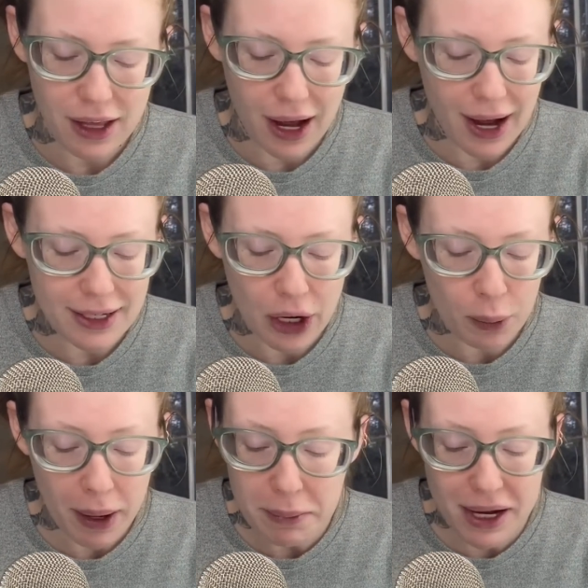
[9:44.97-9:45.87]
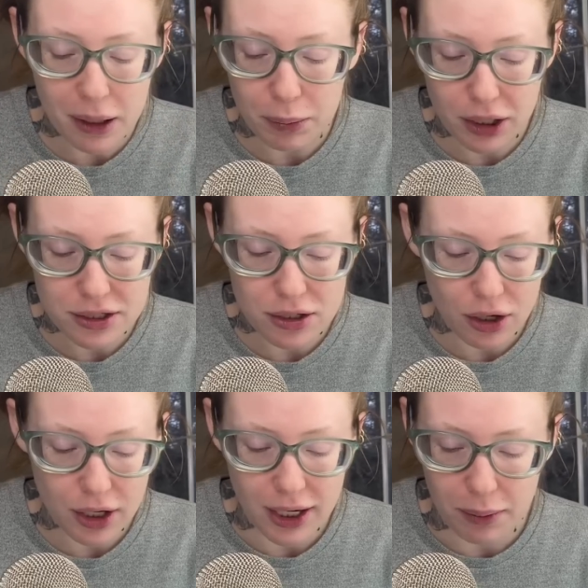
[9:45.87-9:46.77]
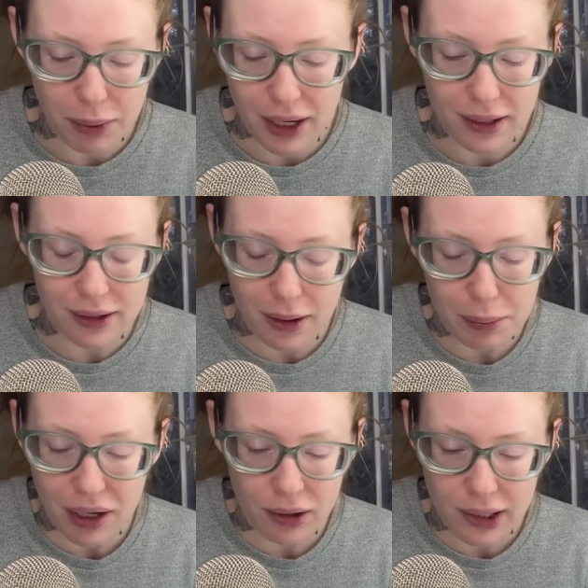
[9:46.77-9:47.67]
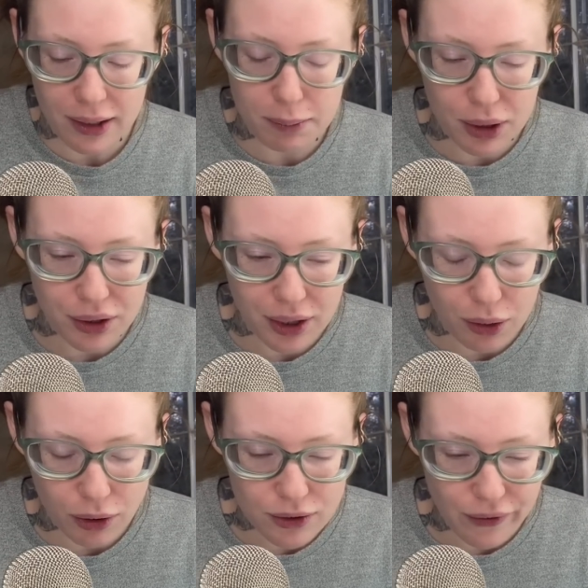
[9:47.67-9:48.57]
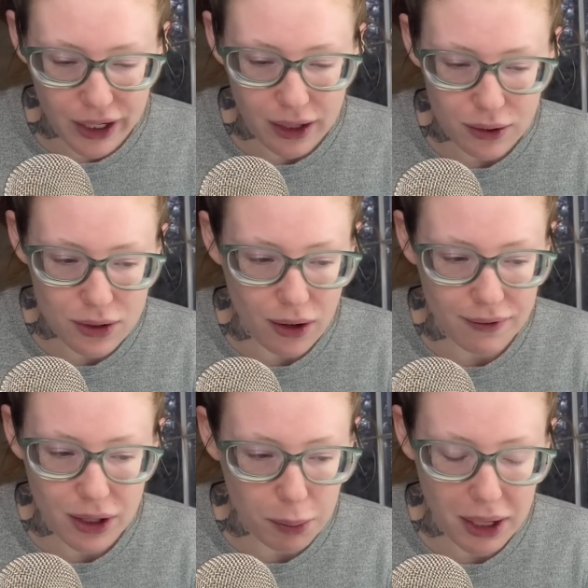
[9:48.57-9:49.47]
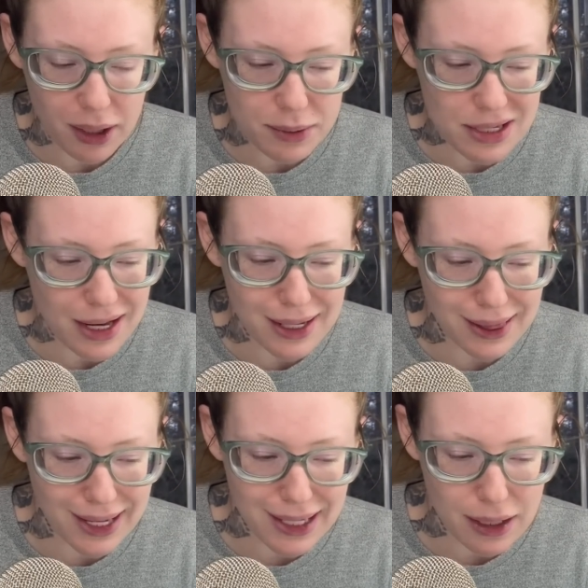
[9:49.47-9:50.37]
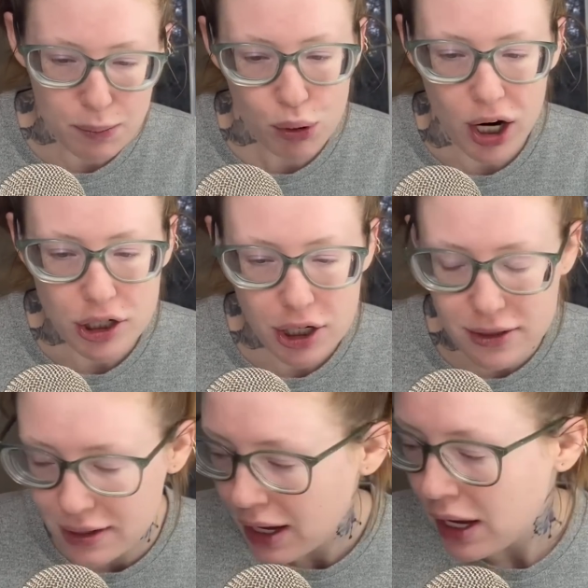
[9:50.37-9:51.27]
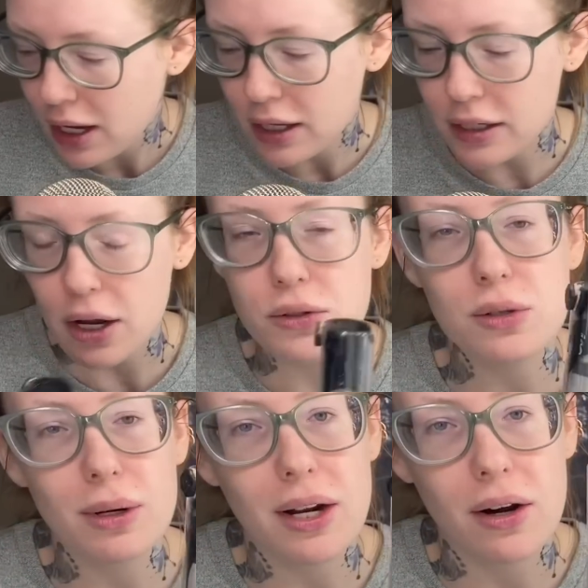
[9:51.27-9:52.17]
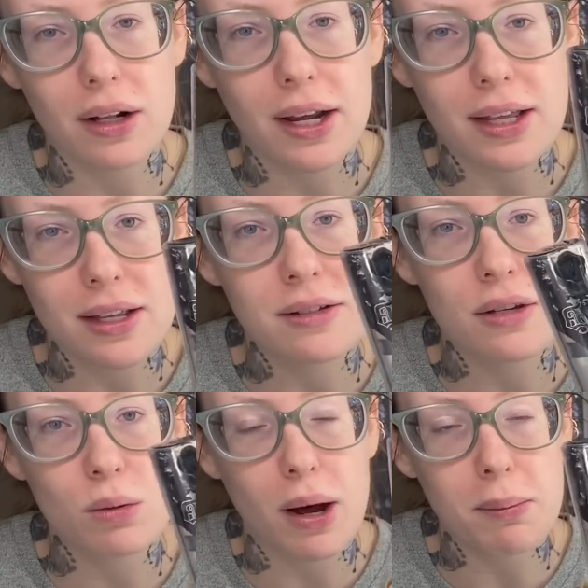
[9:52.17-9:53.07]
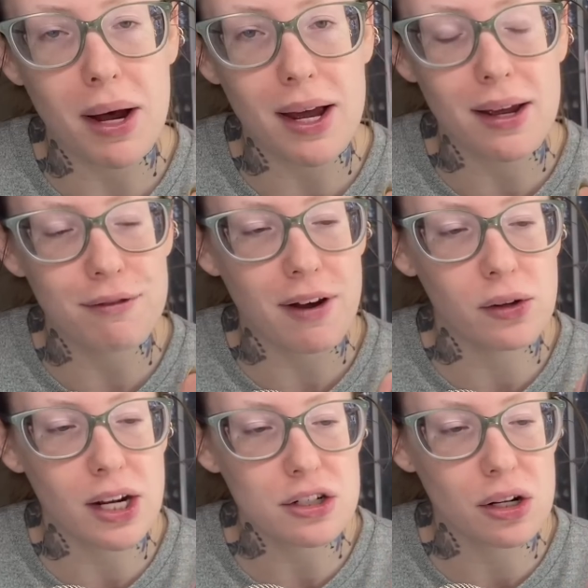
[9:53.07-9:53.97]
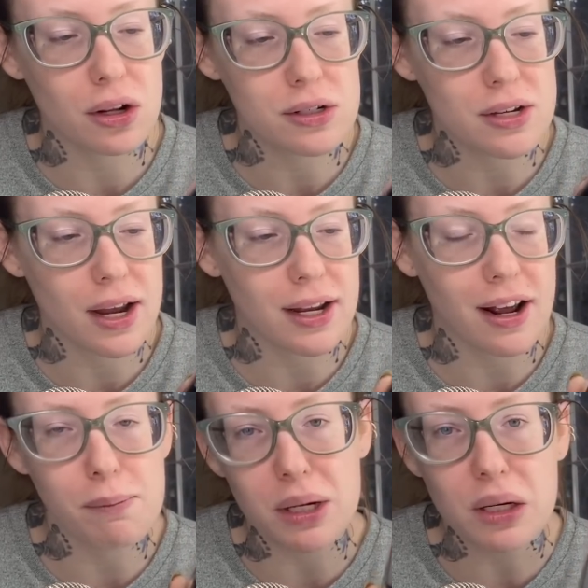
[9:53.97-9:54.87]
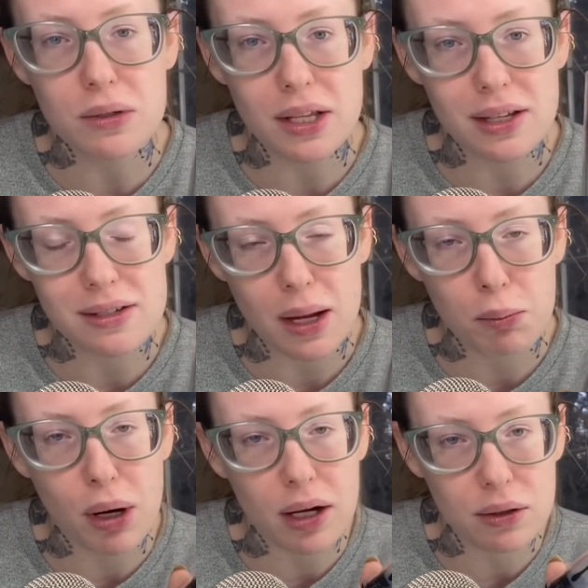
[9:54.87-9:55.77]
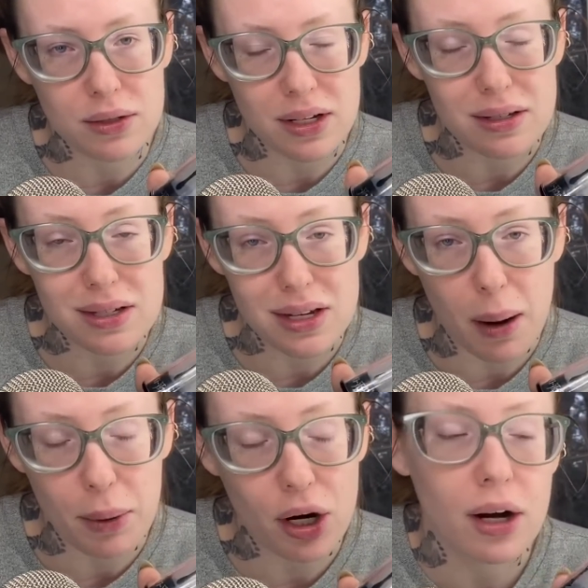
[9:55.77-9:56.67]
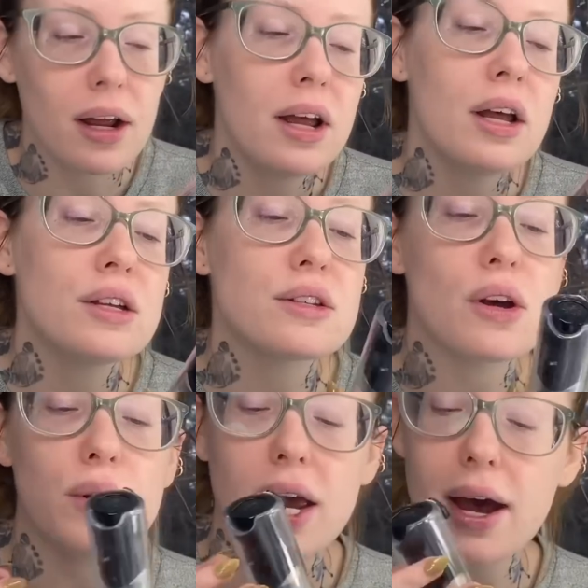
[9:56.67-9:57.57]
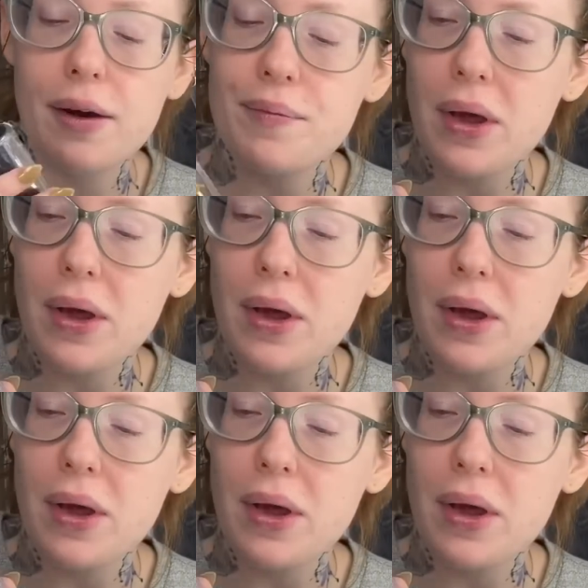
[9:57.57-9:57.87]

I know my makeup looks dirty, but apparently in Beauty Guru's videos, all of their makeup is like clean and precious. No, sweetheart, like this is what my foundation looks like, and I've been using the same bottle since summer. So yeah,